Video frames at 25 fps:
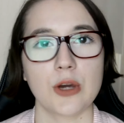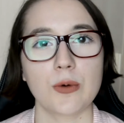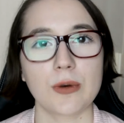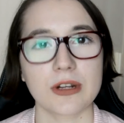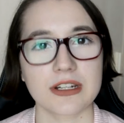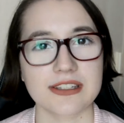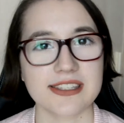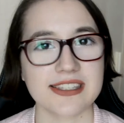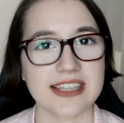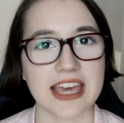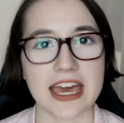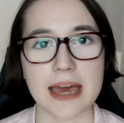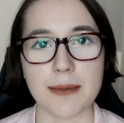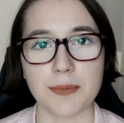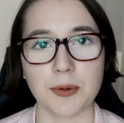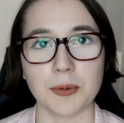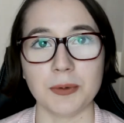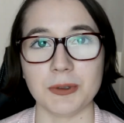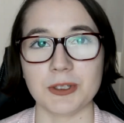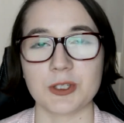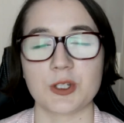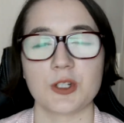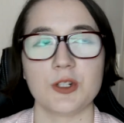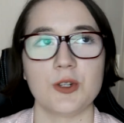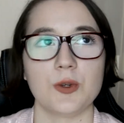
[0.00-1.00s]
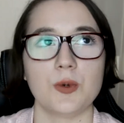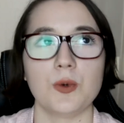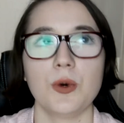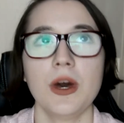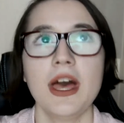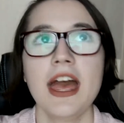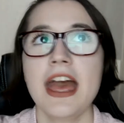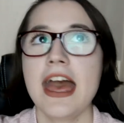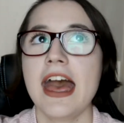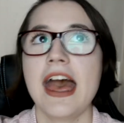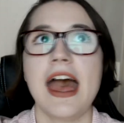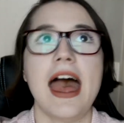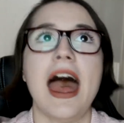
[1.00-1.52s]
one is capable to do
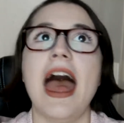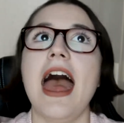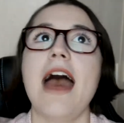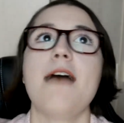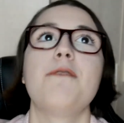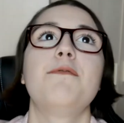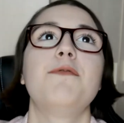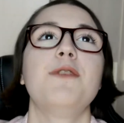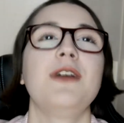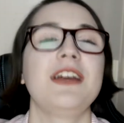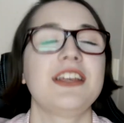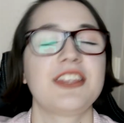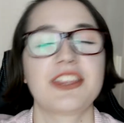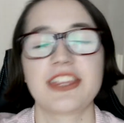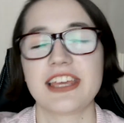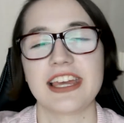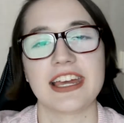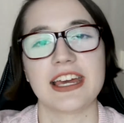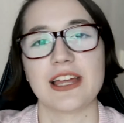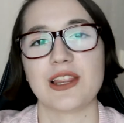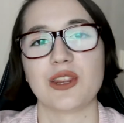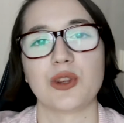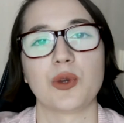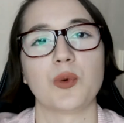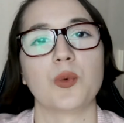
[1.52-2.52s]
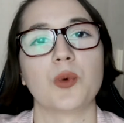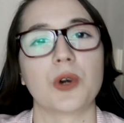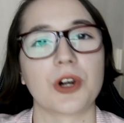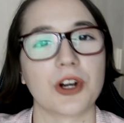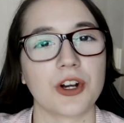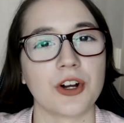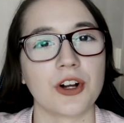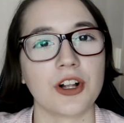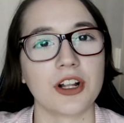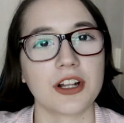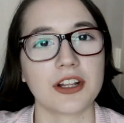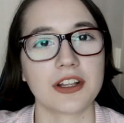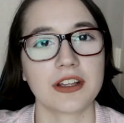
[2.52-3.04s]
everything in the
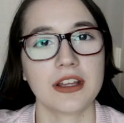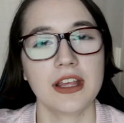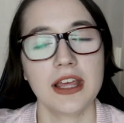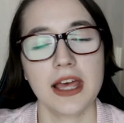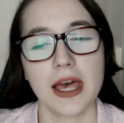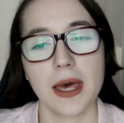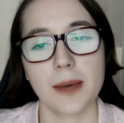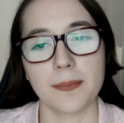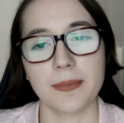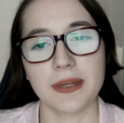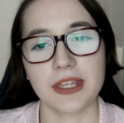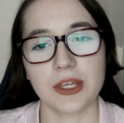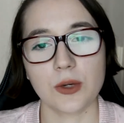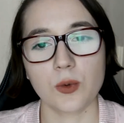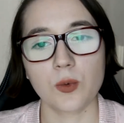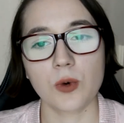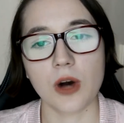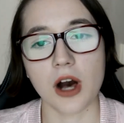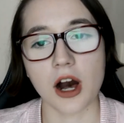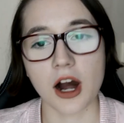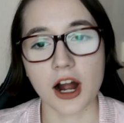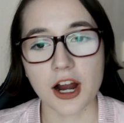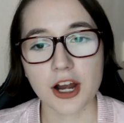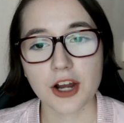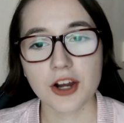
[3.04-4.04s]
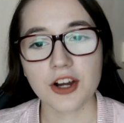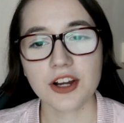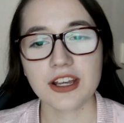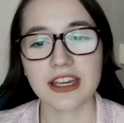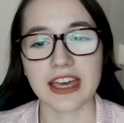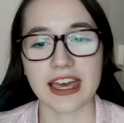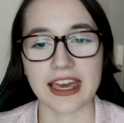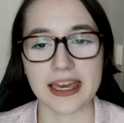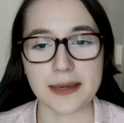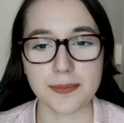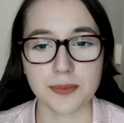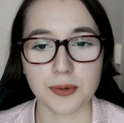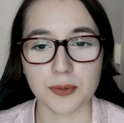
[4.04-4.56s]
world. But you are
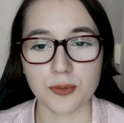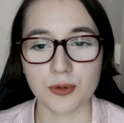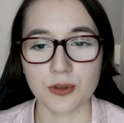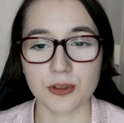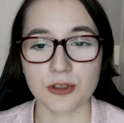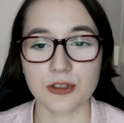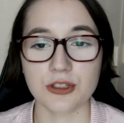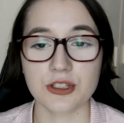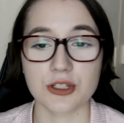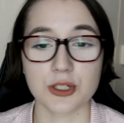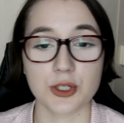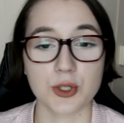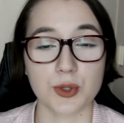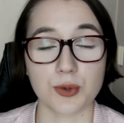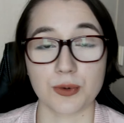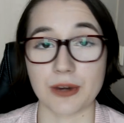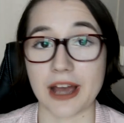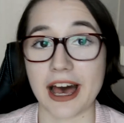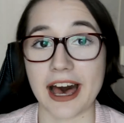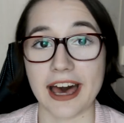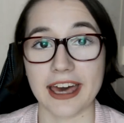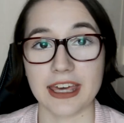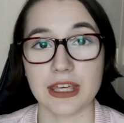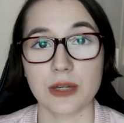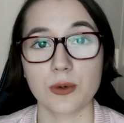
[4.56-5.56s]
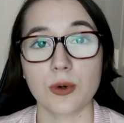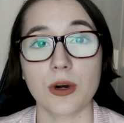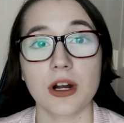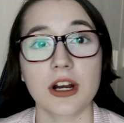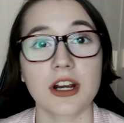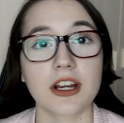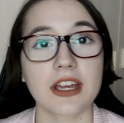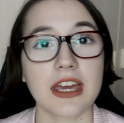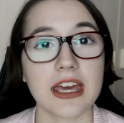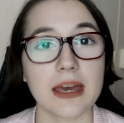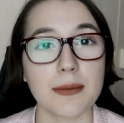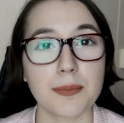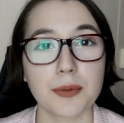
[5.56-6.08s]
capable to try. You are
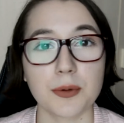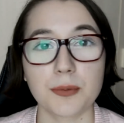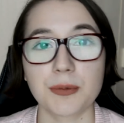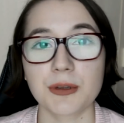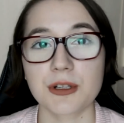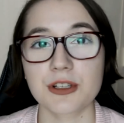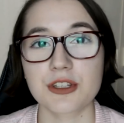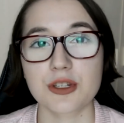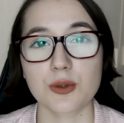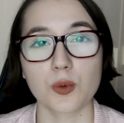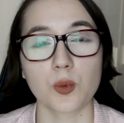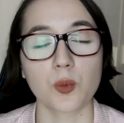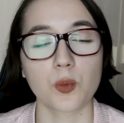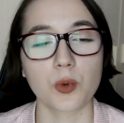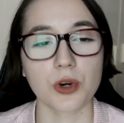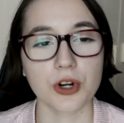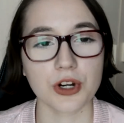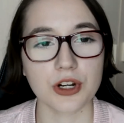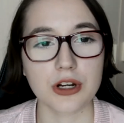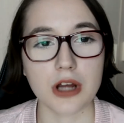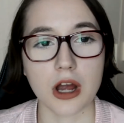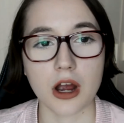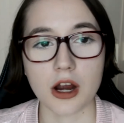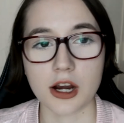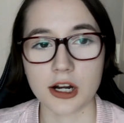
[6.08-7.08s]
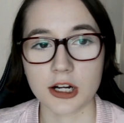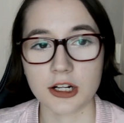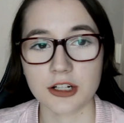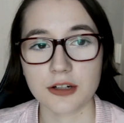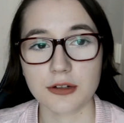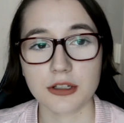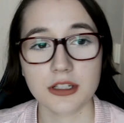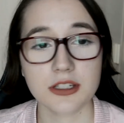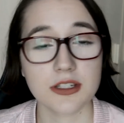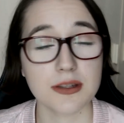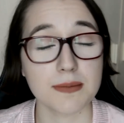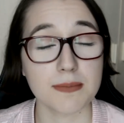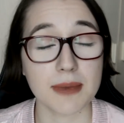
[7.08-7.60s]
capable to work hard
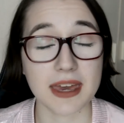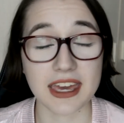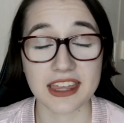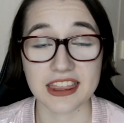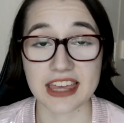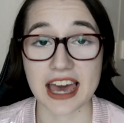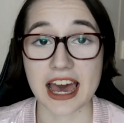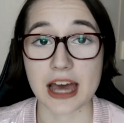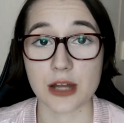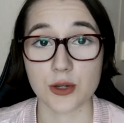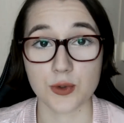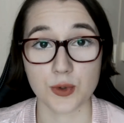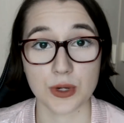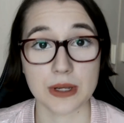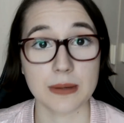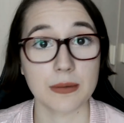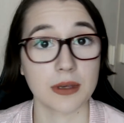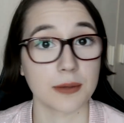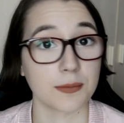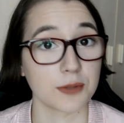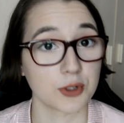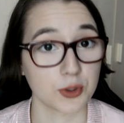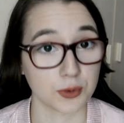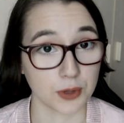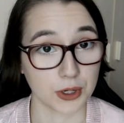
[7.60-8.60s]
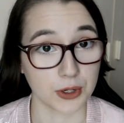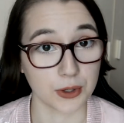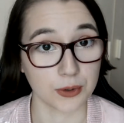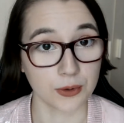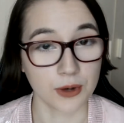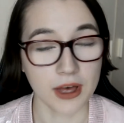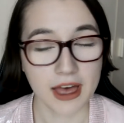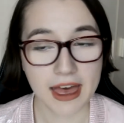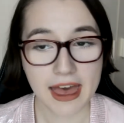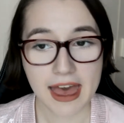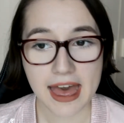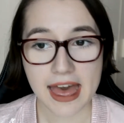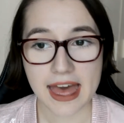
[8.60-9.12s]
to make that dream come true.
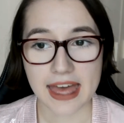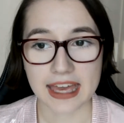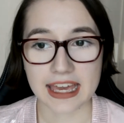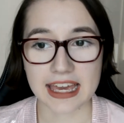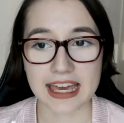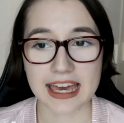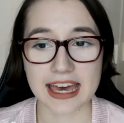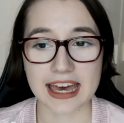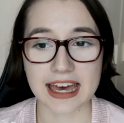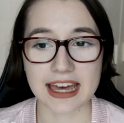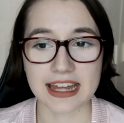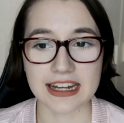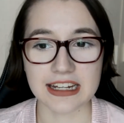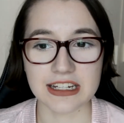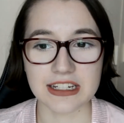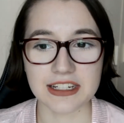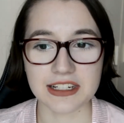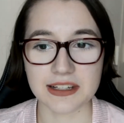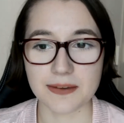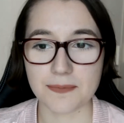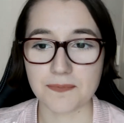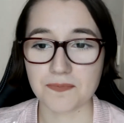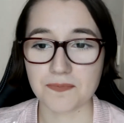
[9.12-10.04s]
And